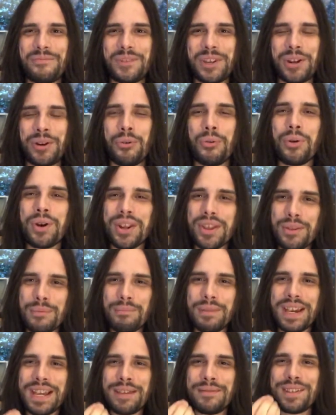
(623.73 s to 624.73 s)
What are the
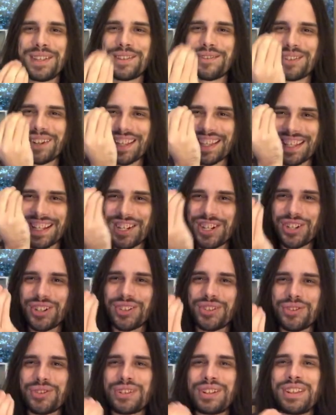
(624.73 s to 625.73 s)
babies, what are the
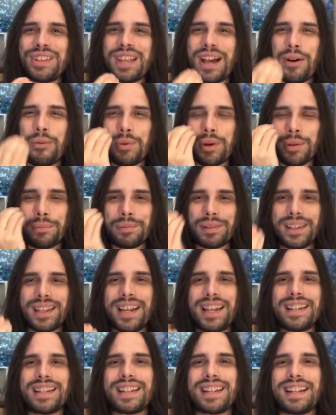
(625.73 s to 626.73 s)
children that we're
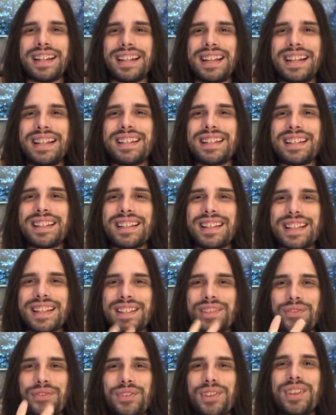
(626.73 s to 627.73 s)
planting into
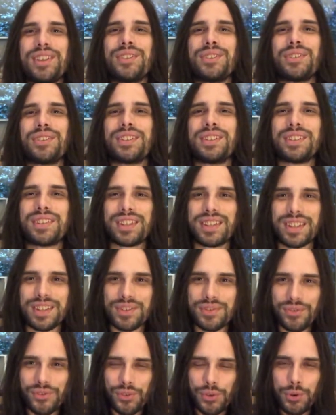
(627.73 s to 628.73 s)
this field, into
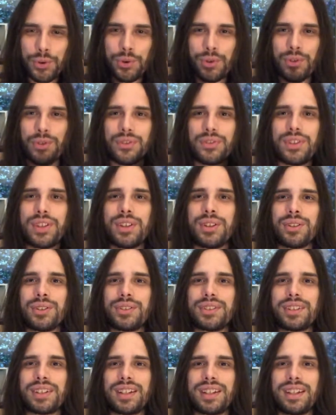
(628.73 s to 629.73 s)
this fertile
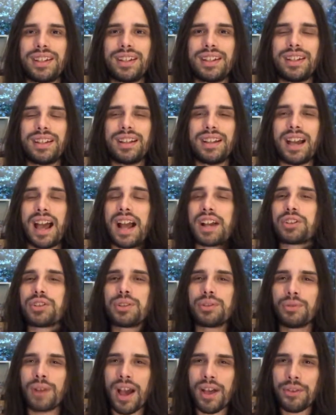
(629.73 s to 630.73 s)
field?
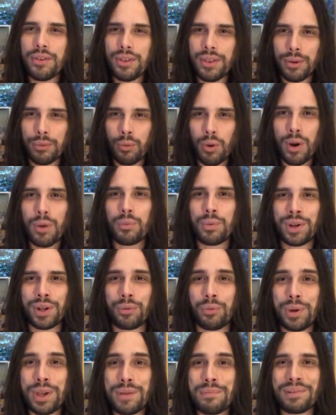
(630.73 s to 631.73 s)
Actually, rather than what
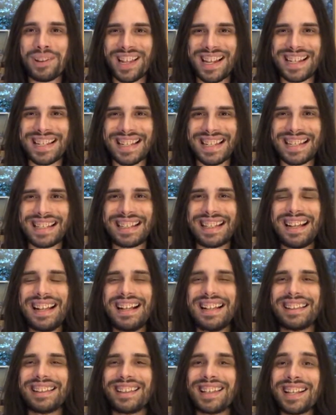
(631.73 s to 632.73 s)
we planting,
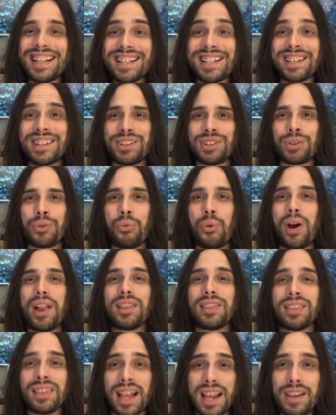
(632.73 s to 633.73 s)
listen to
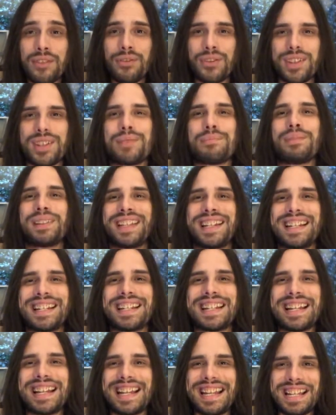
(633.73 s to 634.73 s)
what life is
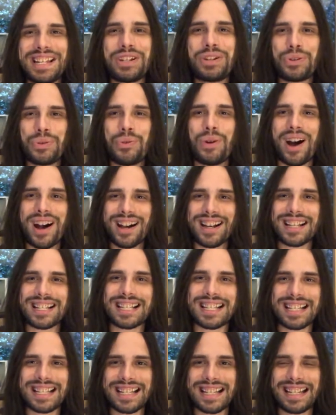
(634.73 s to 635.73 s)
planting into
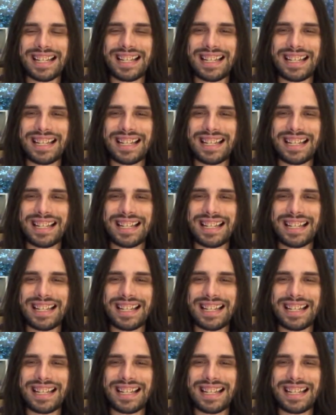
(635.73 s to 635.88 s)
us.